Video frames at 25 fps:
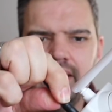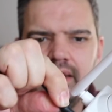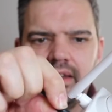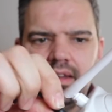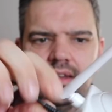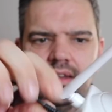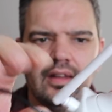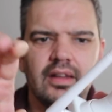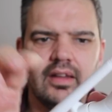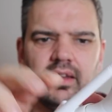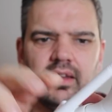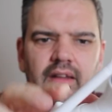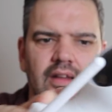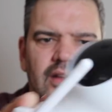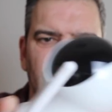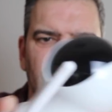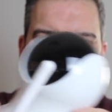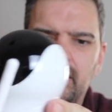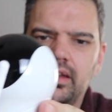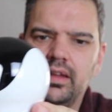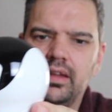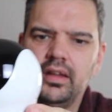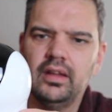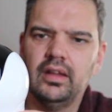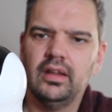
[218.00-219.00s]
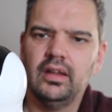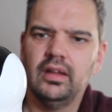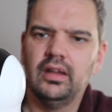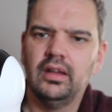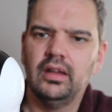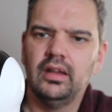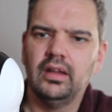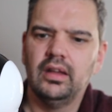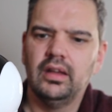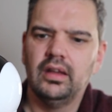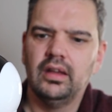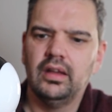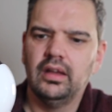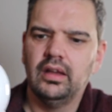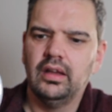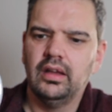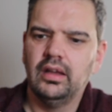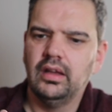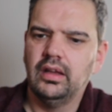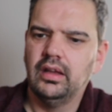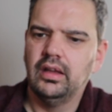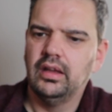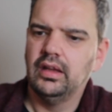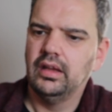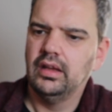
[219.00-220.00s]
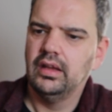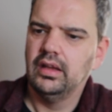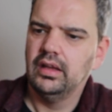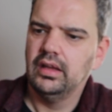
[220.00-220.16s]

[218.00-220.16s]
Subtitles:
(no one is talking)